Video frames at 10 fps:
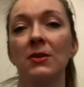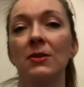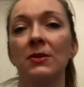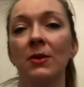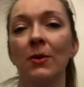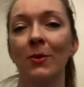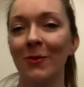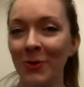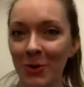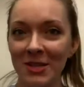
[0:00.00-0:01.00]
So
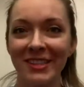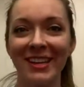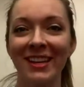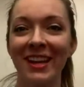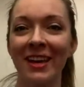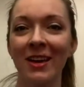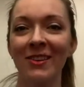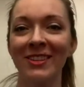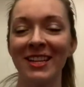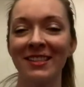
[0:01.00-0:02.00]
of course,
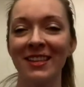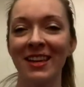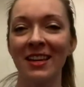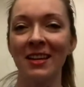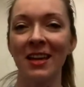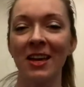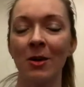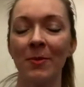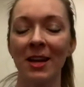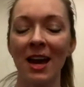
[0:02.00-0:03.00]
inhale when I say
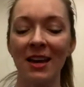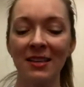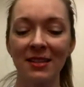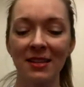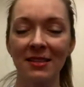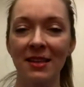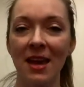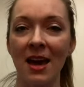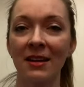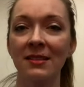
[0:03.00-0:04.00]
inhale, but as I
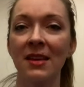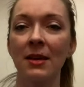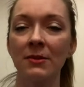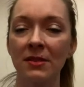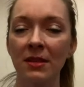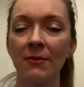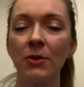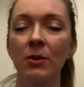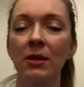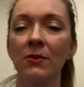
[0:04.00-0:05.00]
say exhale, see if
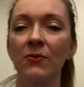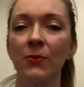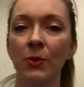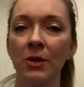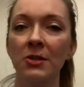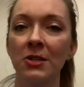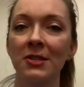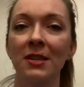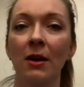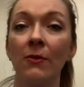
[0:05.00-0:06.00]
you can afford
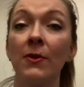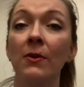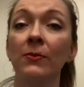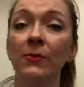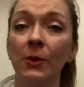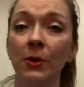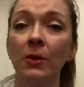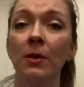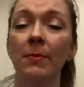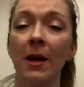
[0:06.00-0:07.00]
yourself a
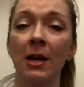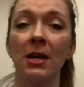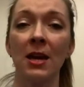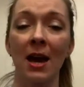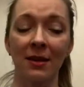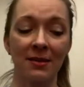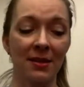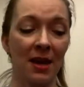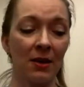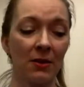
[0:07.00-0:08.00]
full body
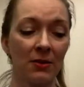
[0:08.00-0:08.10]
exhale.